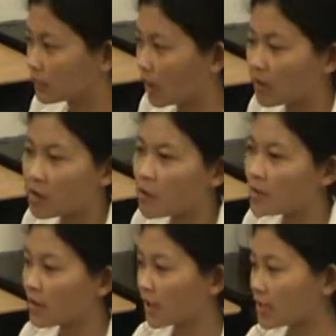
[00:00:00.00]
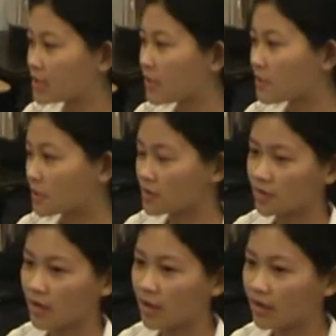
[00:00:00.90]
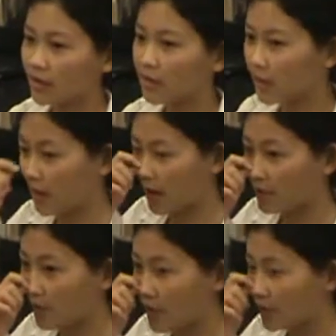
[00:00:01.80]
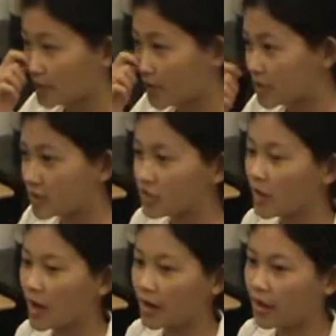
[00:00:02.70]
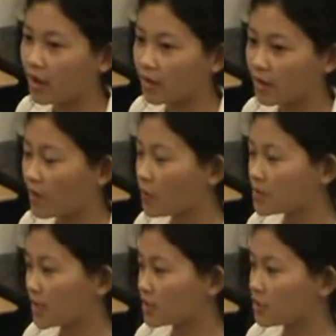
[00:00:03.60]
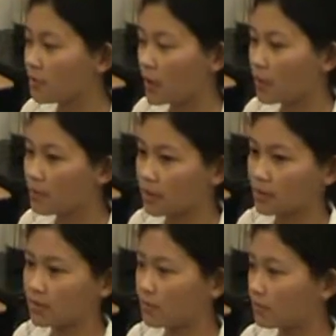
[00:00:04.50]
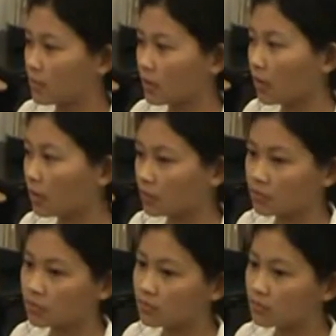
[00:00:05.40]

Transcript: I don't know whether I can accept things or not. I've never had the chance to try, and I've always had to do my weeping alone.